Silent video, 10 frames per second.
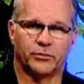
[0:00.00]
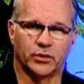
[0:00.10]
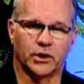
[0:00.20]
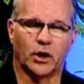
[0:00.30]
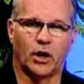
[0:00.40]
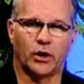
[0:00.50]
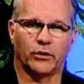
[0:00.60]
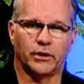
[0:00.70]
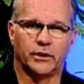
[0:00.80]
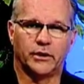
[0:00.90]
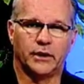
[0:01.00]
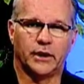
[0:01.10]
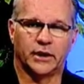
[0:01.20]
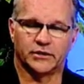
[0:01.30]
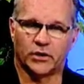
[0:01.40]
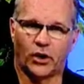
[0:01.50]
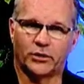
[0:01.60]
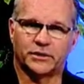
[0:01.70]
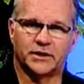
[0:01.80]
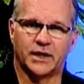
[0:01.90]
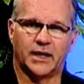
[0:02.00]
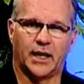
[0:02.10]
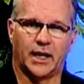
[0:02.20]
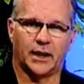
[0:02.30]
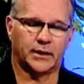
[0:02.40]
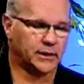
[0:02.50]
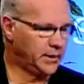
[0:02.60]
pretty hard, and as hard as they can.